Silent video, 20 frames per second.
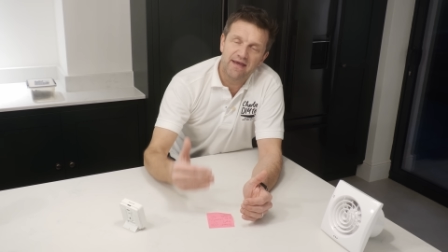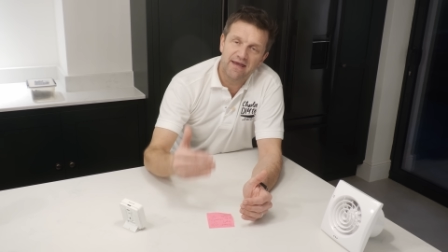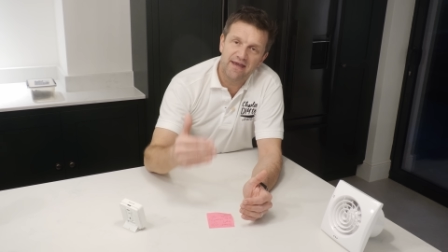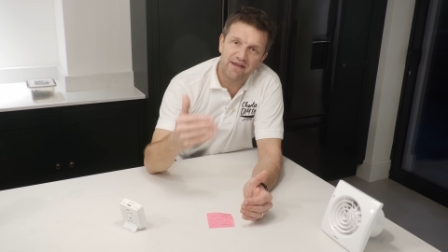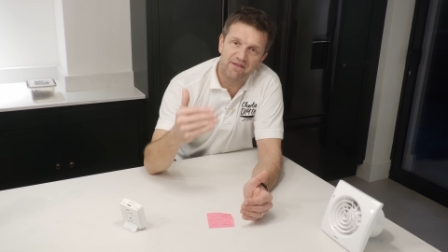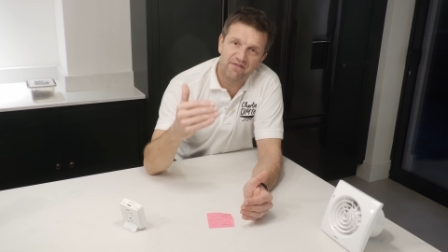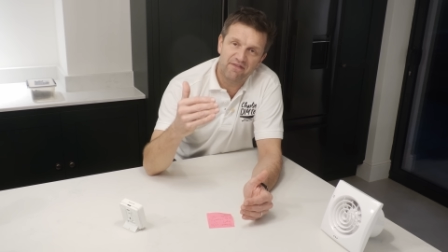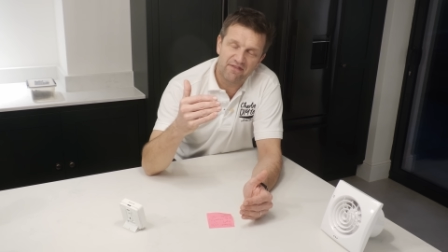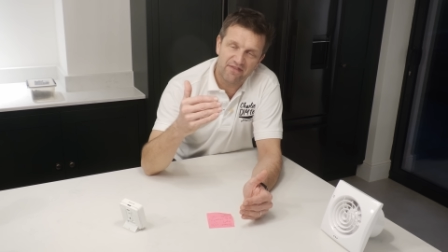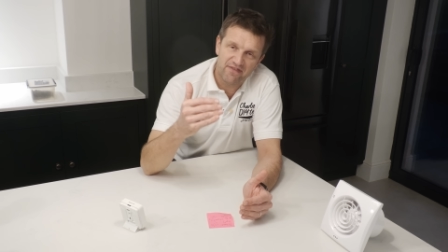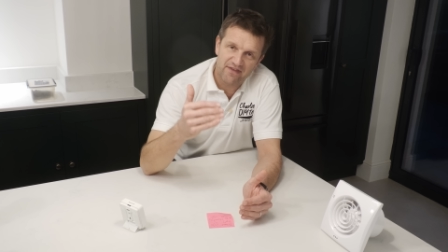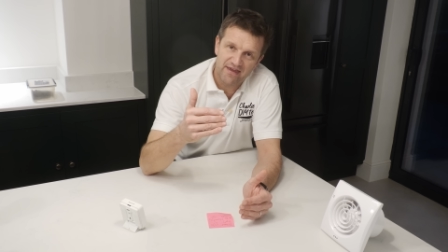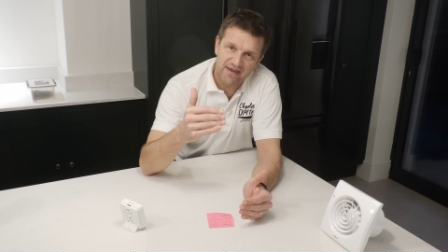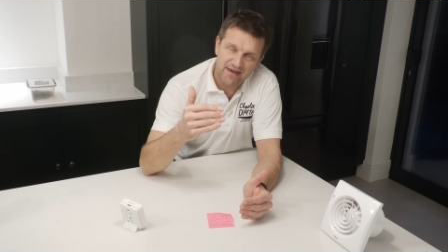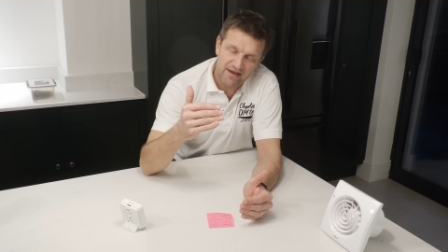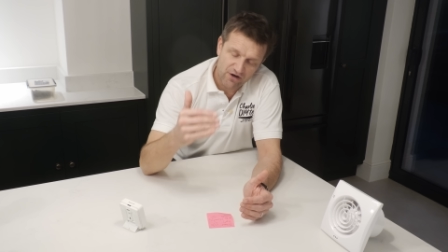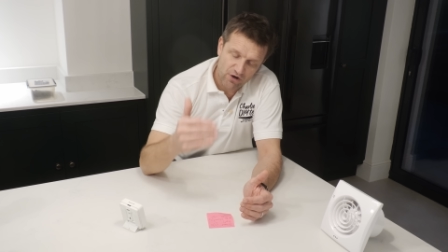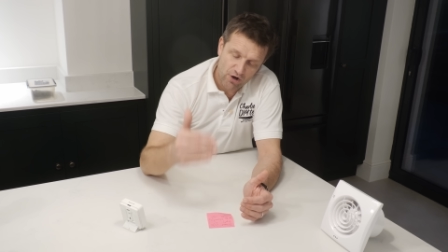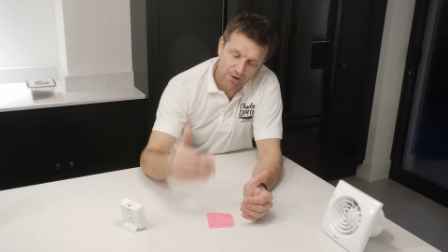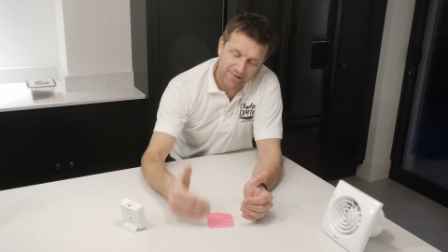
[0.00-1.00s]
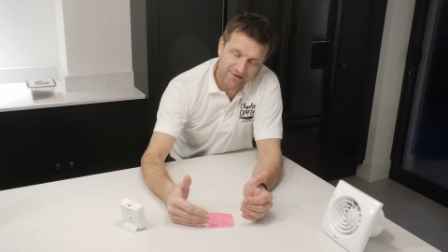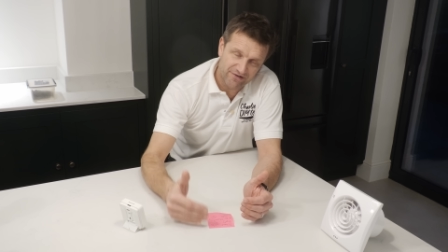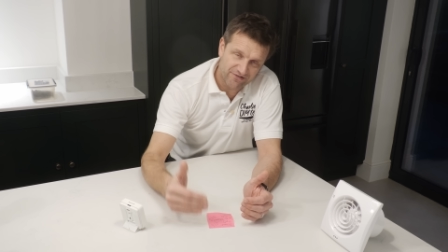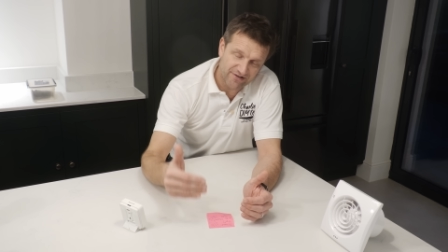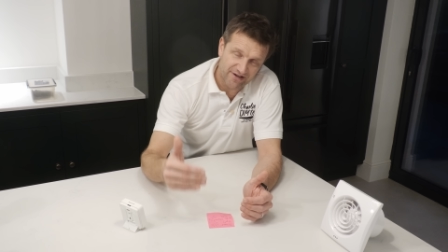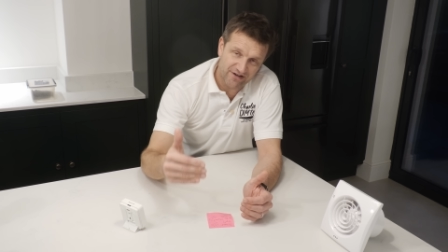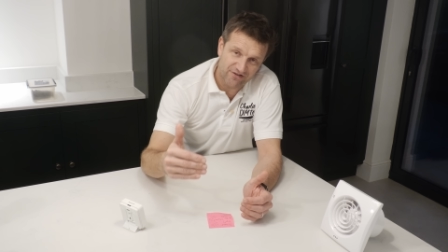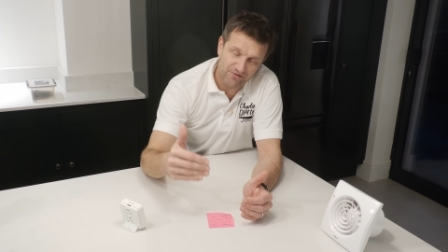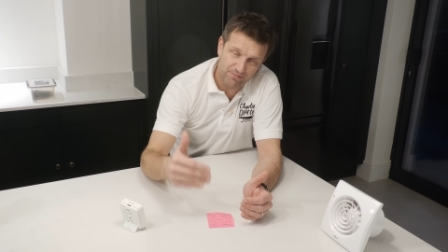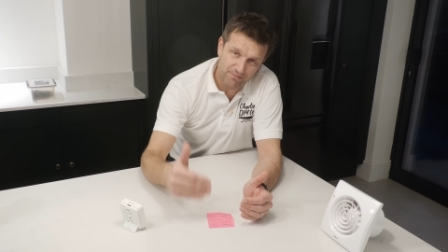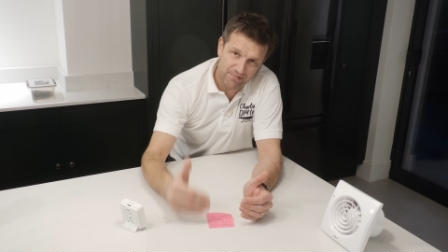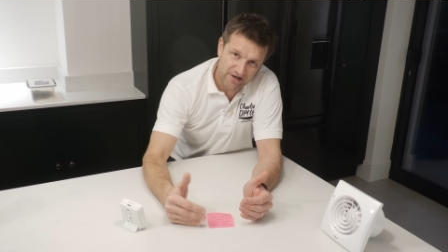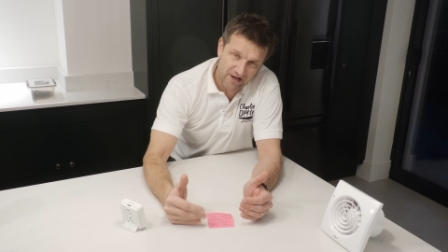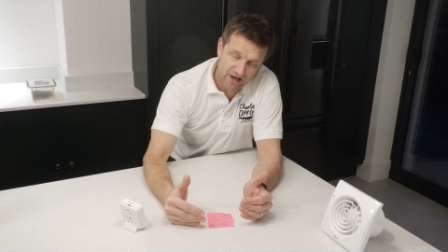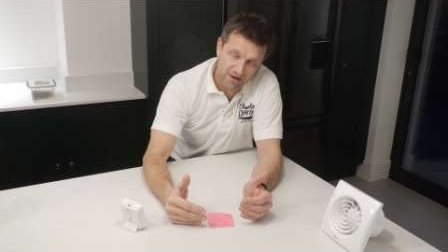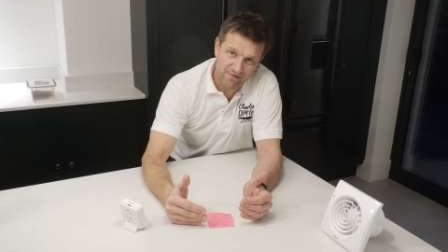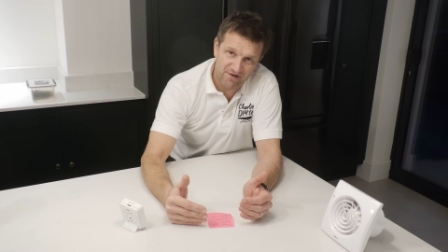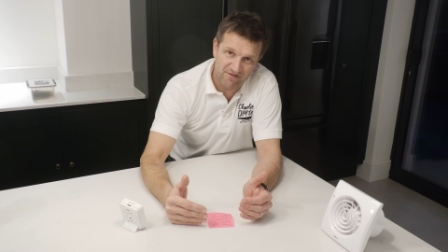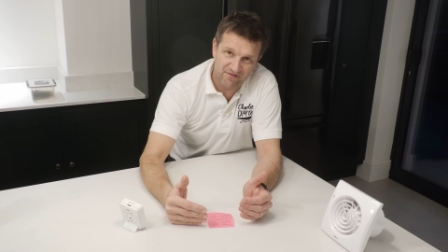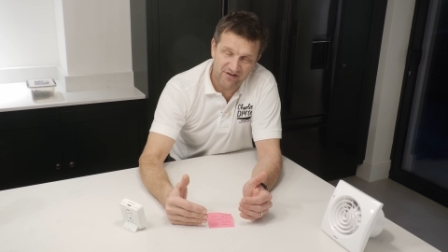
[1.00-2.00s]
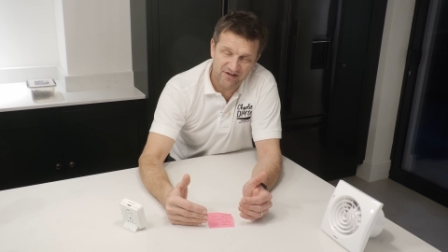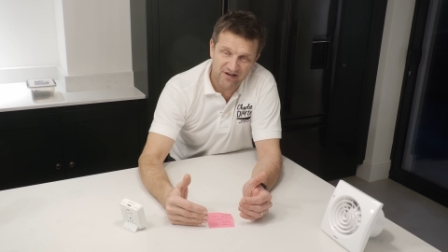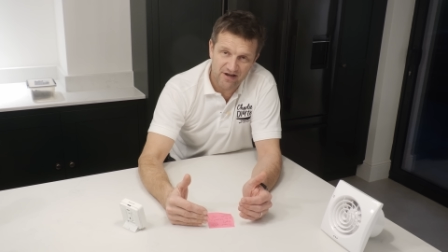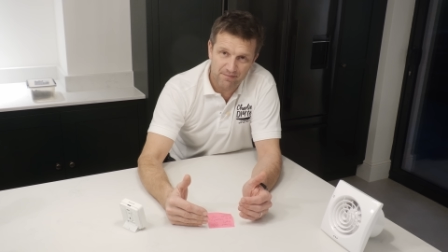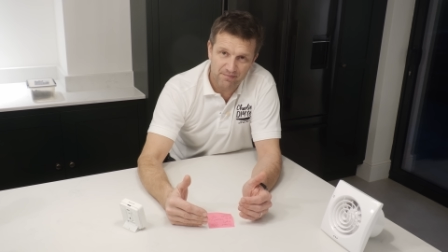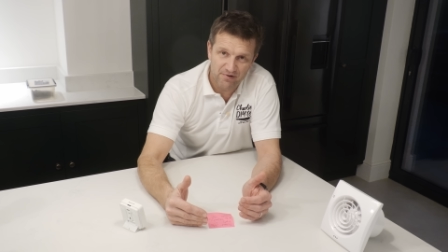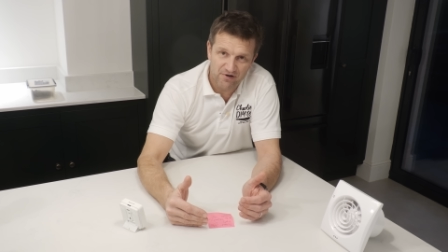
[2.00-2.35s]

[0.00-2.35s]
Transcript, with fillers: in the comment section below my video,